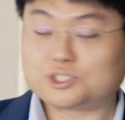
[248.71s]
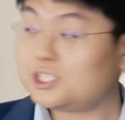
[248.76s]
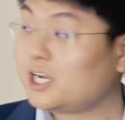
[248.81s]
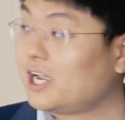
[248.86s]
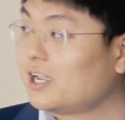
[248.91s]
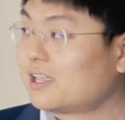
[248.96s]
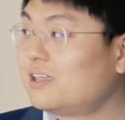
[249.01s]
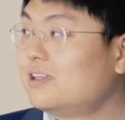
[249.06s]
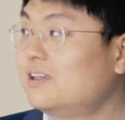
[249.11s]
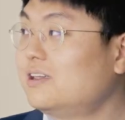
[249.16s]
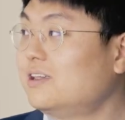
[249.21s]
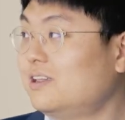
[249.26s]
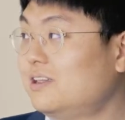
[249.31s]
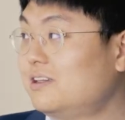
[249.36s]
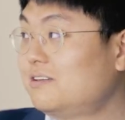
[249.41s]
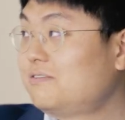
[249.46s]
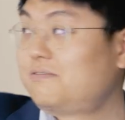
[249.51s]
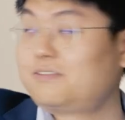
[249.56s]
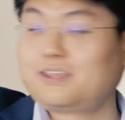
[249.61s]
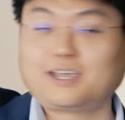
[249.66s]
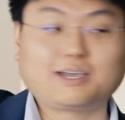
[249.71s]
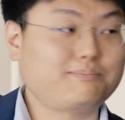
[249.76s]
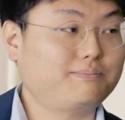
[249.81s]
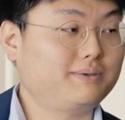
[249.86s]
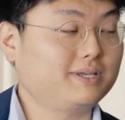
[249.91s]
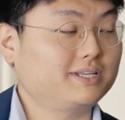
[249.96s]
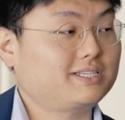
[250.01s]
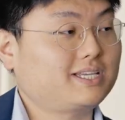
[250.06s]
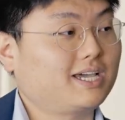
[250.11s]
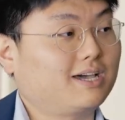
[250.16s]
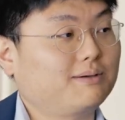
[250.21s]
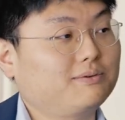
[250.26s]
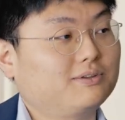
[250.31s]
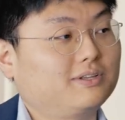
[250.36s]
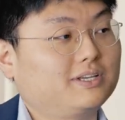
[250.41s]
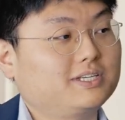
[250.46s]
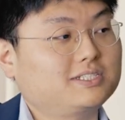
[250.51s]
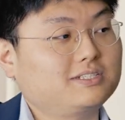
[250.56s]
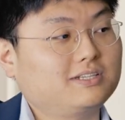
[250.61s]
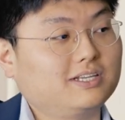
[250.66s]
check if that bid
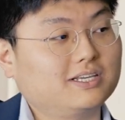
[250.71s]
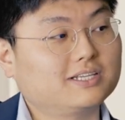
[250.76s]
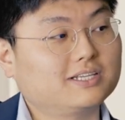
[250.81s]
tabulation